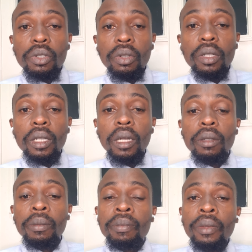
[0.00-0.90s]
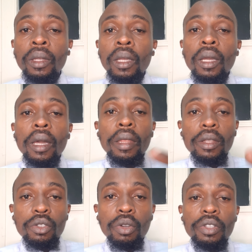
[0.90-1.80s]
sorted out,
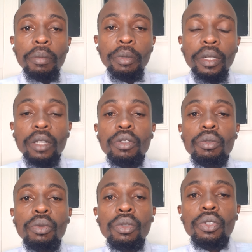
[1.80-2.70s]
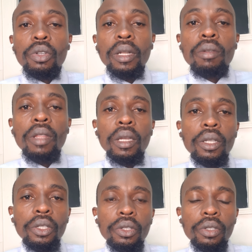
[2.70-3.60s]
it's always important to sort out the
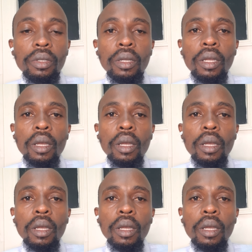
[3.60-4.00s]
issues